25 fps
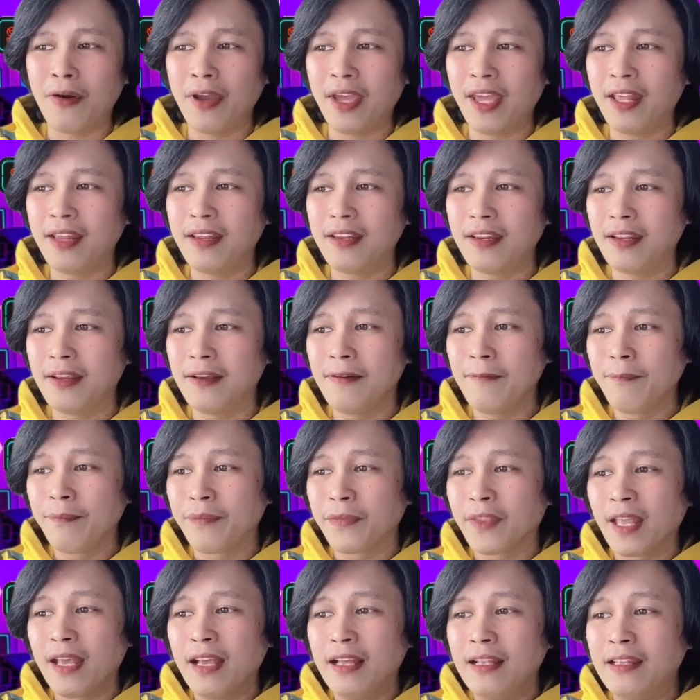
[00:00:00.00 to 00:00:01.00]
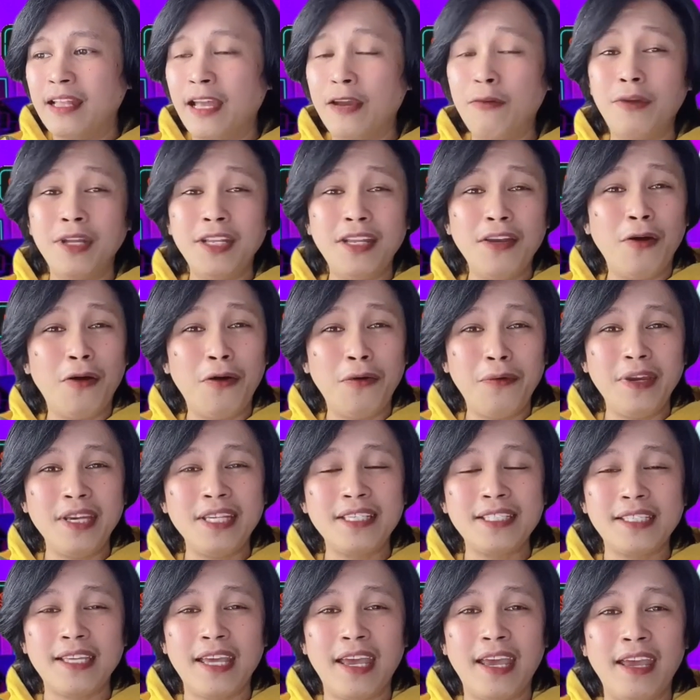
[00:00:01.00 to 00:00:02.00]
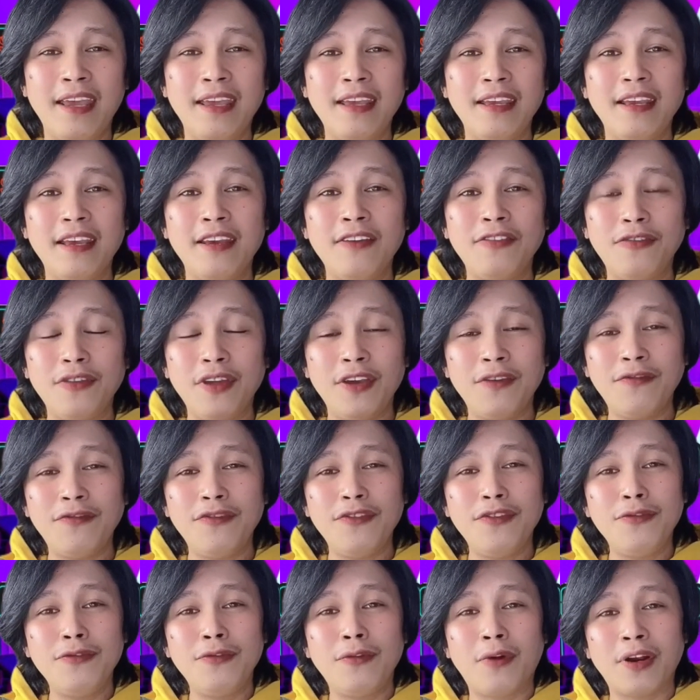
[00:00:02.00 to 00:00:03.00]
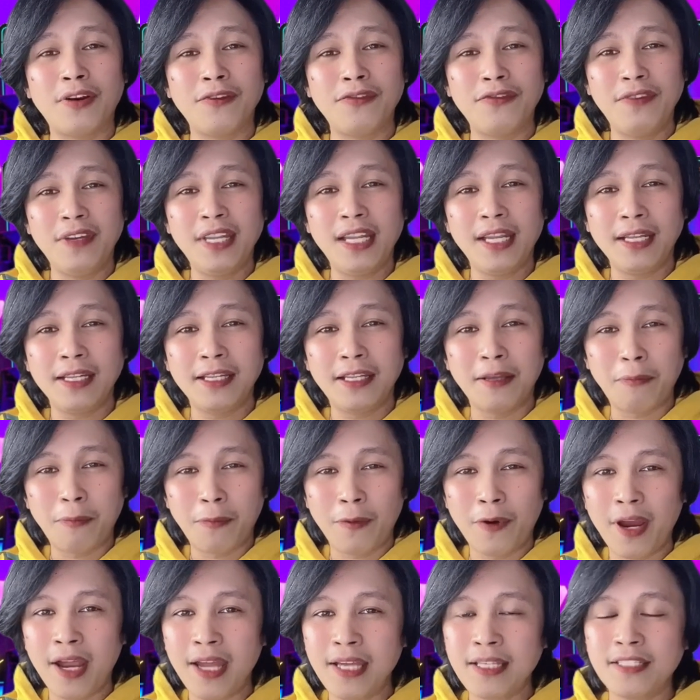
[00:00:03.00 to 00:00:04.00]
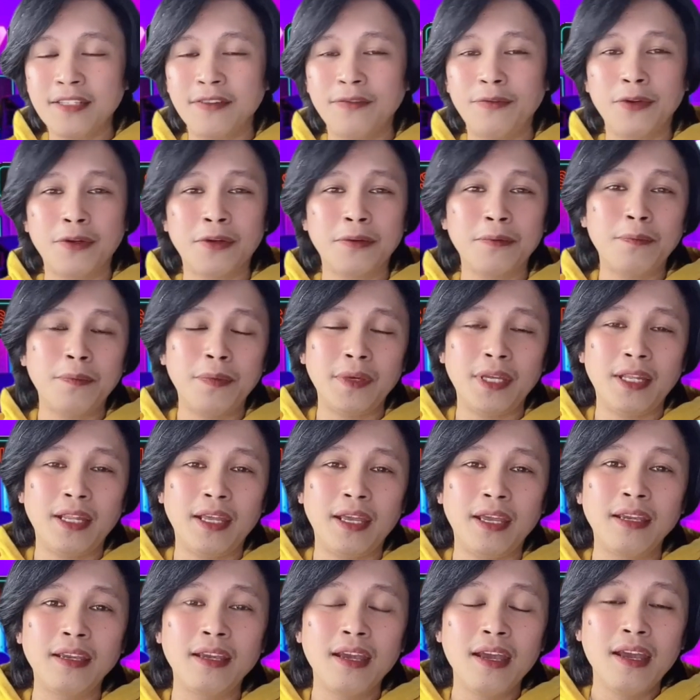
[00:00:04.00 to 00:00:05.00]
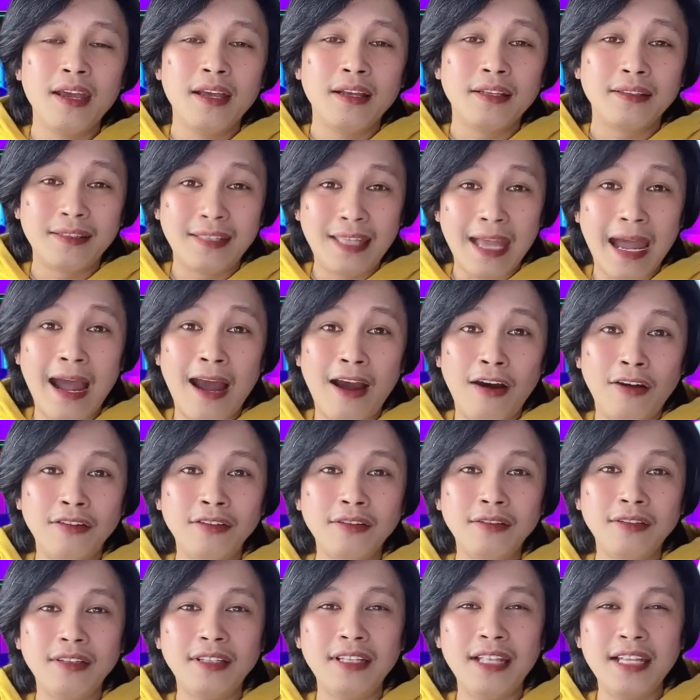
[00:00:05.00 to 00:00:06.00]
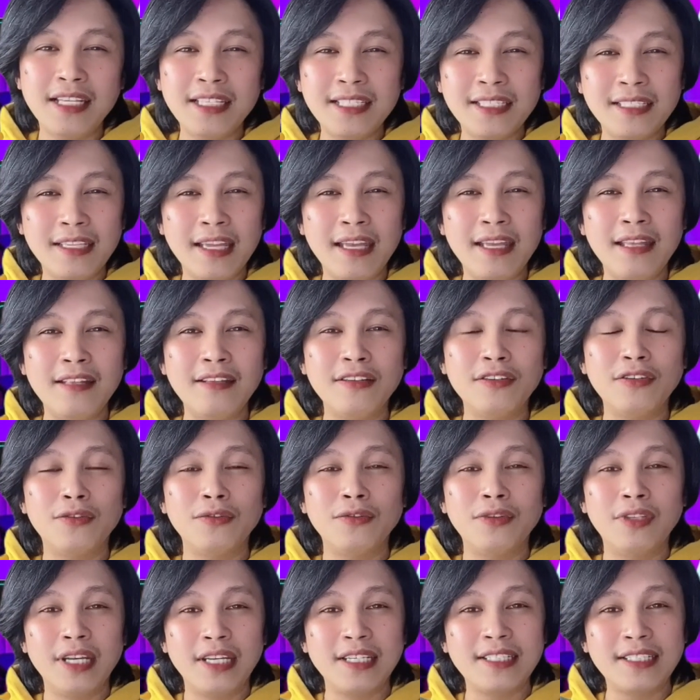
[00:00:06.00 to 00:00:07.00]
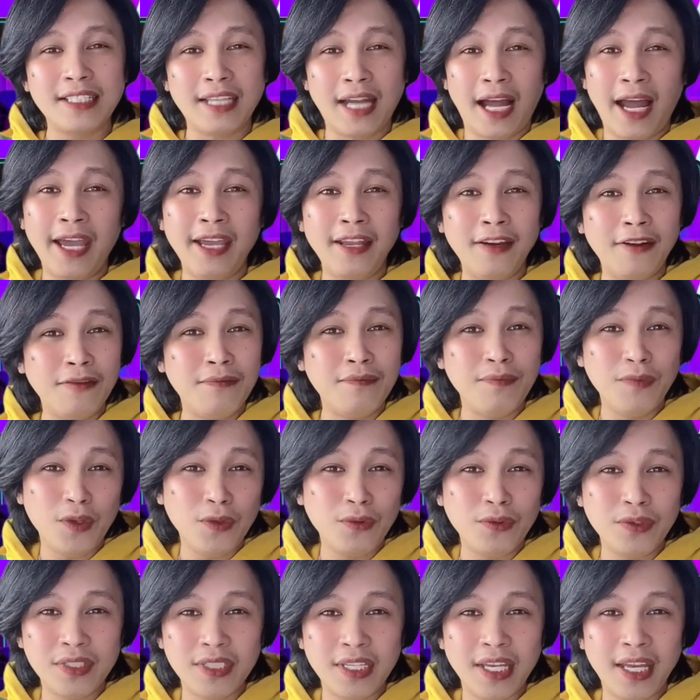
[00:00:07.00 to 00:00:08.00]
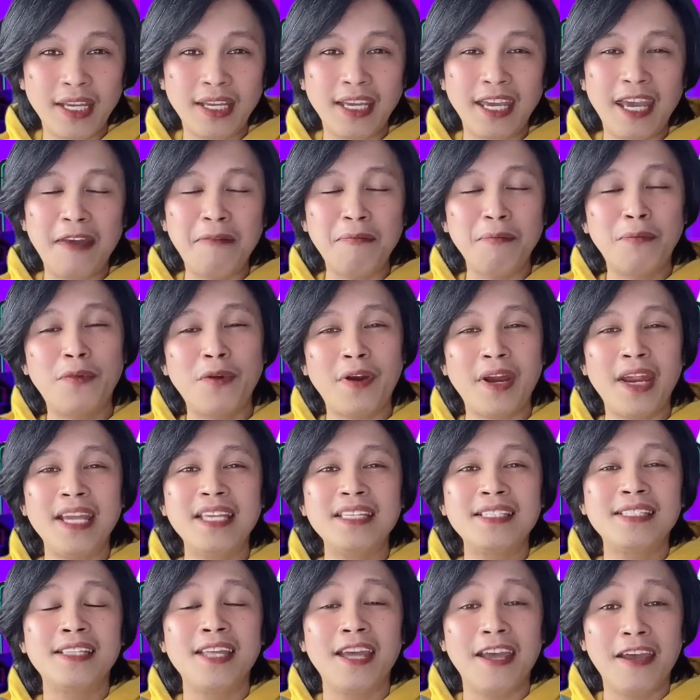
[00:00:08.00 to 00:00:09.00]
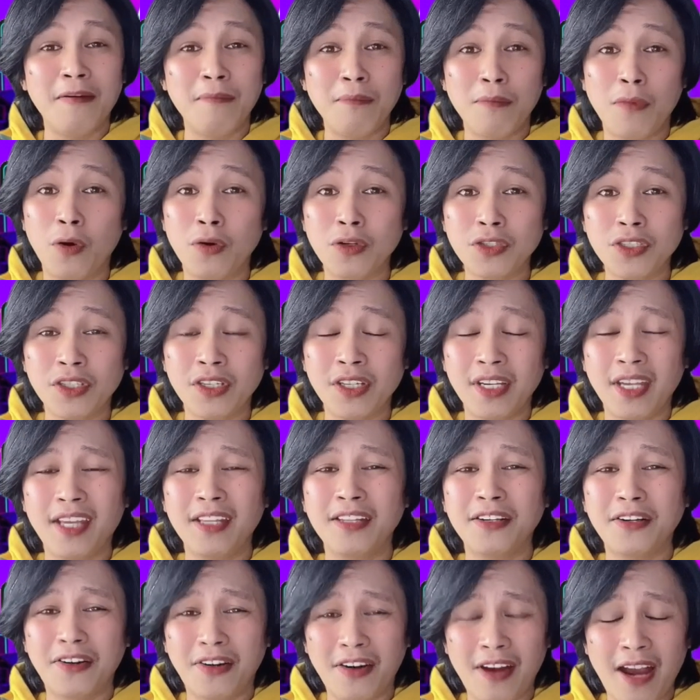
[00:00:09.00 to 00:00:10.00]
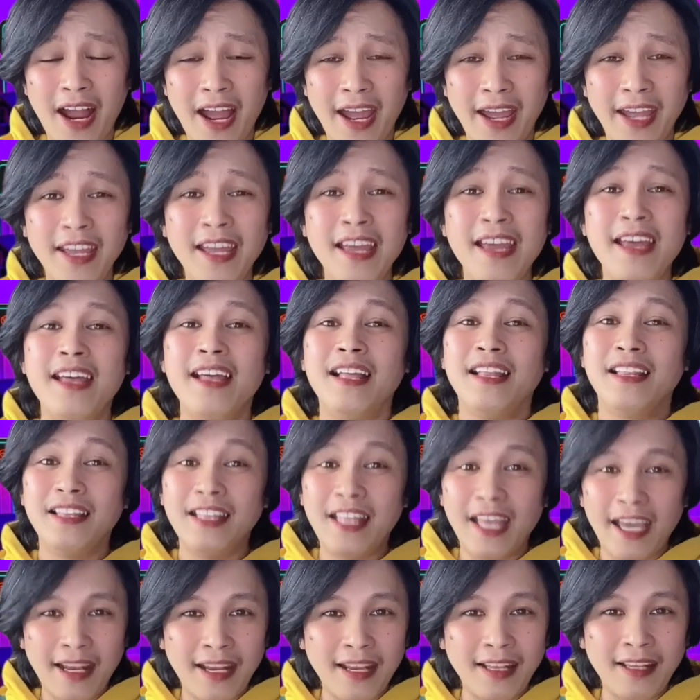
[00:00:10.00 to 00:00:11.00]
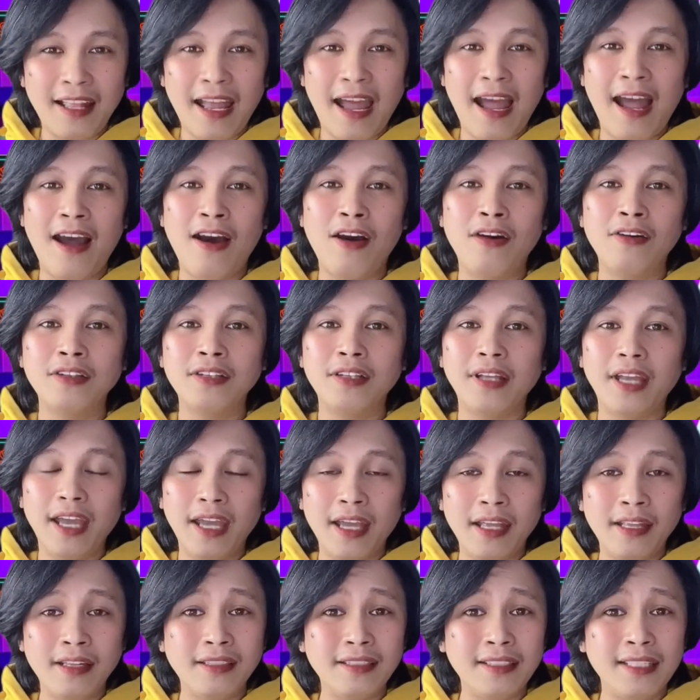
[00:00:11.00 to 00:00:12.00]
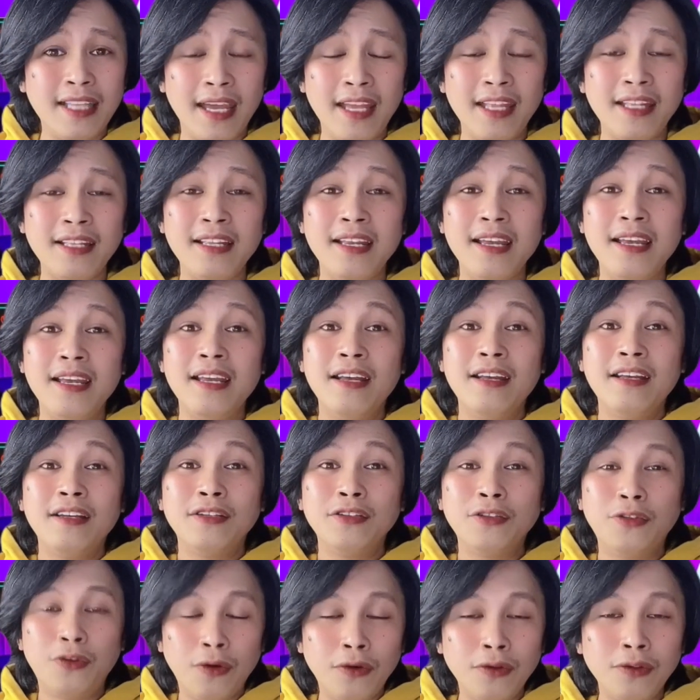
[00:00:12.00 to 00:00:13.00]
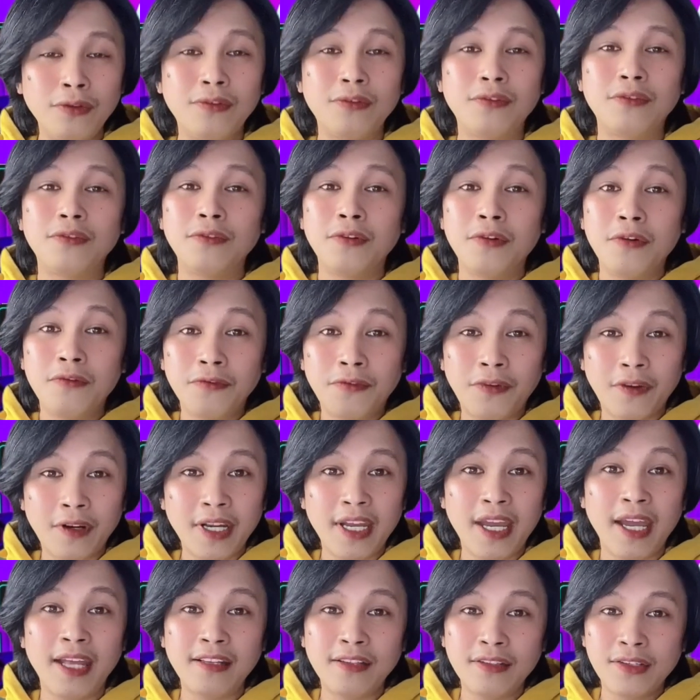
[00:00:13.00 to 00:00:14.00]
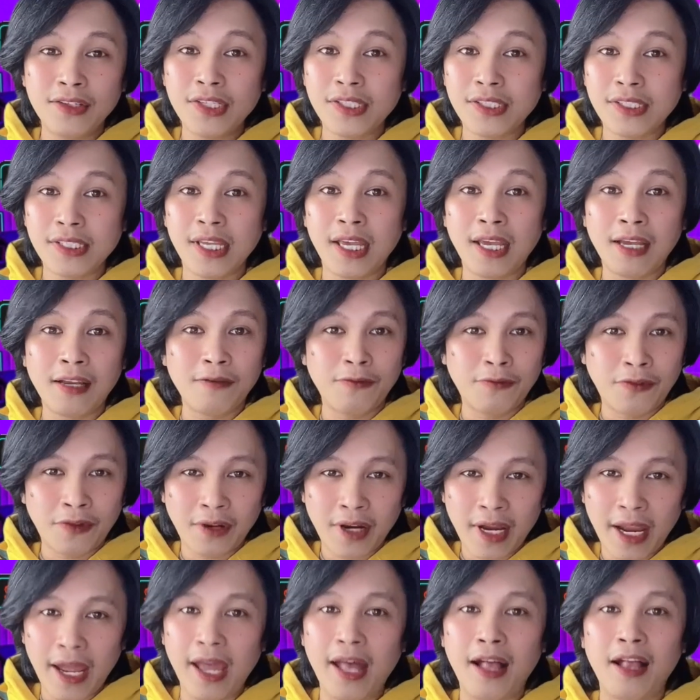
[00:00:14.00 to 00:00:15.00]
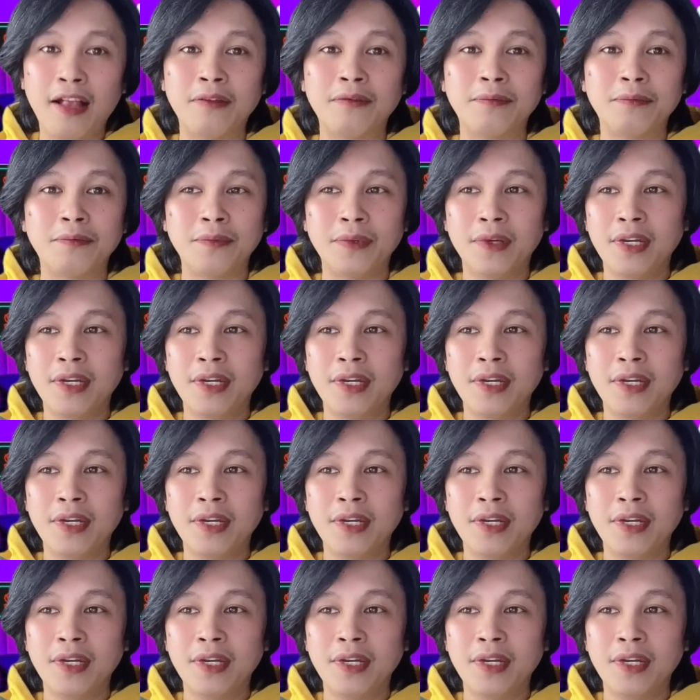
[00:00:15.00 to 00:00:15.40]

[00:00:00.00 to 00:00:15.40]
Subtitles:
And like what they always say, if you are feeling depressed, if you're feeling down, listen to this kind of music, embrace the emotion and cry, let it out, and then don't forget to seek for help.